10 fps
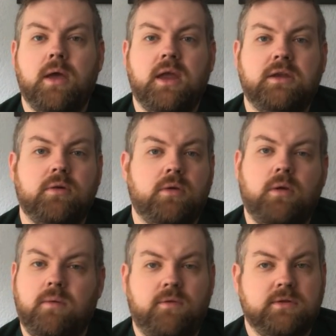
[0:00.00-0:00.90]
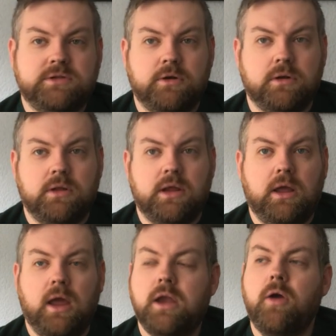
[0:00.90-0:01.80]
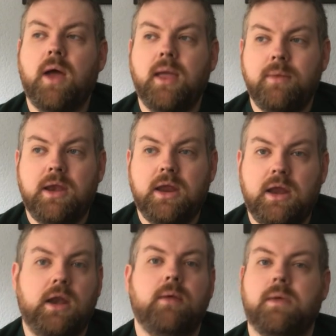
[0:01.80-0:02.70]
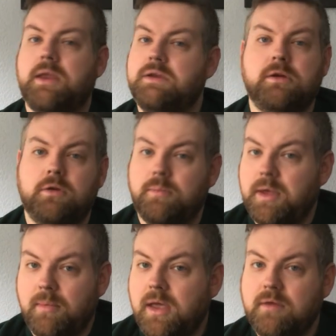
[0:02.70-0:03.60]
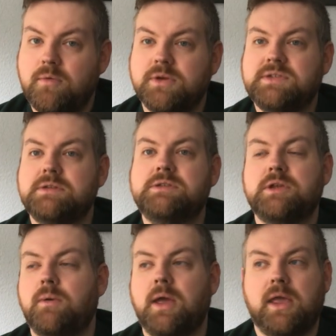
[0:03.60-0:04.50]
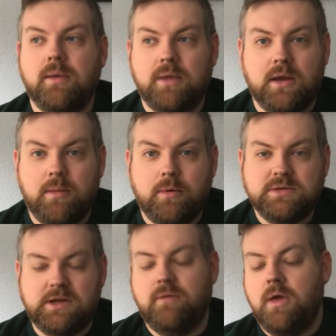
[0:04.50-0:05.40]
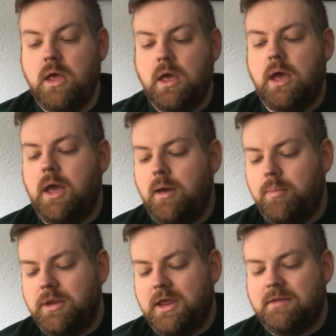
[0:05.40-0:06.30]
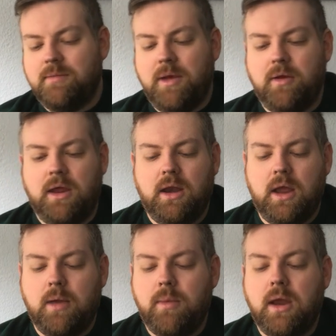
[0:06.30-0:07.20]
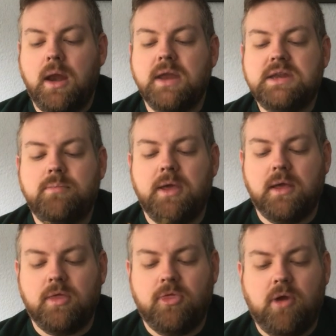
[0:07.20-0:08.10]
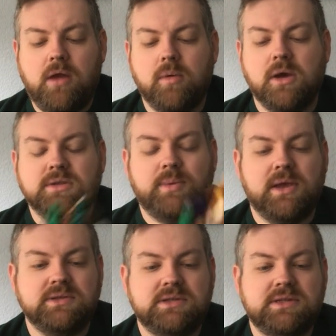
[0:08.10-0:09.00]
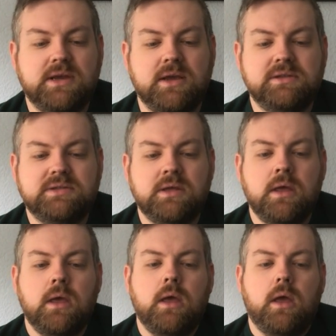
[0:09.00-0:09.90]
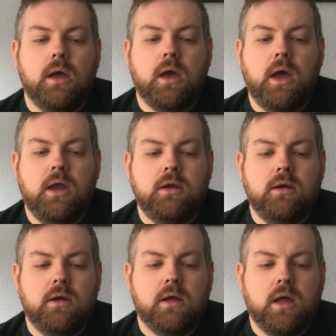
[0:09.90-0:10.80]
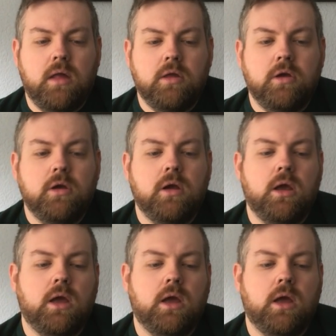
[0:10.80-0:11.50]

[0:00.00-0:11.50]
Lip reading: I don't know if it's currently, I know I'm in it and I continue to pay my invoices, so I keep getting more stuff, but that's about it. And I did pick Threadworks because it's a nice cotton color,